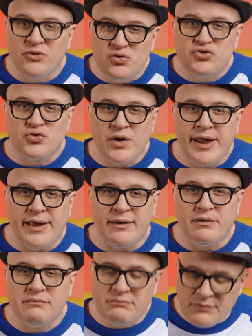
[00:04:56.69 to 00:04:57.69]
New Train.
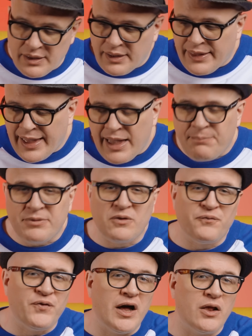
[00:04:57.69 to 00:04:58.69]
That happened
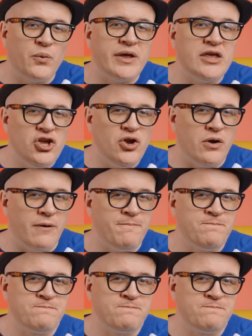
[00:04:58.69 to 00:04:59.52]
the following year.